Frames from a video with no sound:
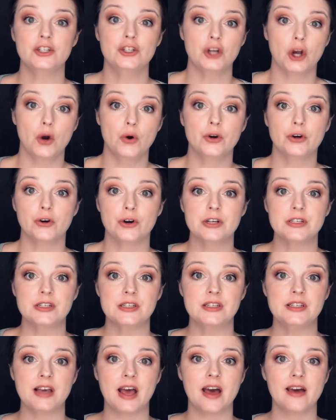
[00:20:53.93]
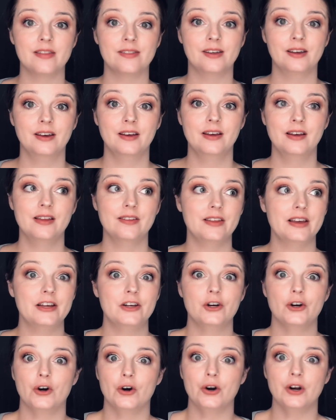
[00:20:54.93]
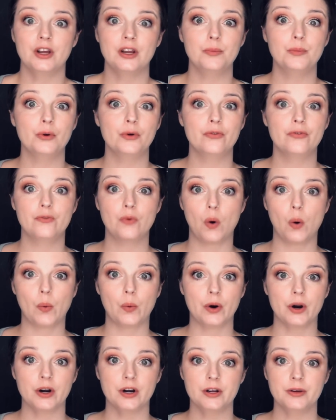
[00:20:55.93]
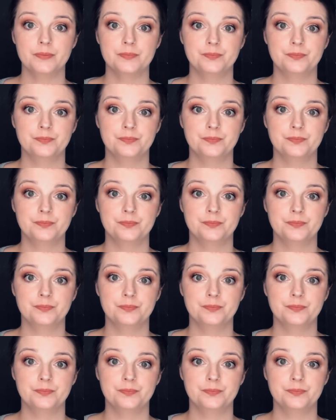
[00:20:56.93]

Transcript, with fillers: Joe to Chris's death, they couldn't move forward.